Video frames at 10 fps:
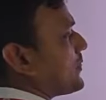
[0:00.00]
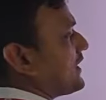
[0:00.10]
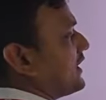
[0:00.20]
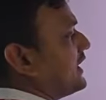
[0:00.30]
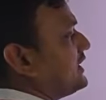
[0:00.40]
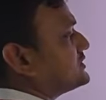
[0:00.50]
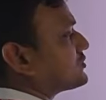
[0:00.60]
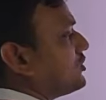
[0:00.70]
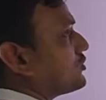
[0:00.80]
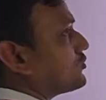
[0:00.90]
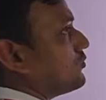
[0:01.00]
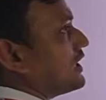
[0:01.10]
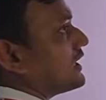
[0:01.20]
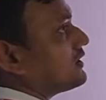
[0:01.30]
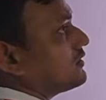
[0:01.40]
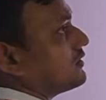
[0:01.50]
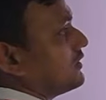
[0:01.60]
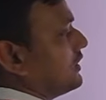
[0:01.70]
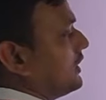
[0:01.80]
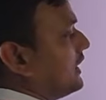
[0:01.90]
L is equal to 1,
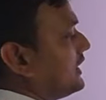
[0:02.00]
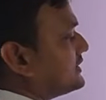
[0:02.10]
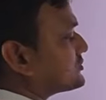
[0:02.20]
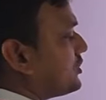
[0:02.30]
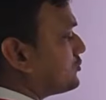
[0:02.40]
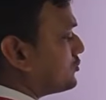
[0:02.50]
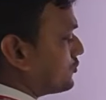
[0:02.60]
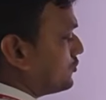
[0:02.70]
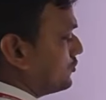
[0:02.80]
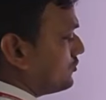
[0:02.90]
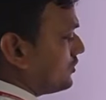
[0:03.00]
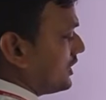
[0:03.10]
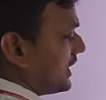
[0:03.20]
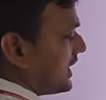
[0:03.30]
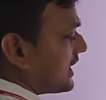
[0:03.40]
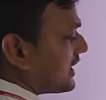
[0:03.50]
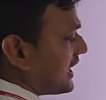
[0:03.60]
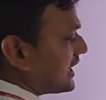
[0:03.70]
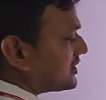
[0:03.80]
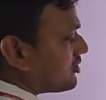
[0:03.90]
L is equal to 2, and another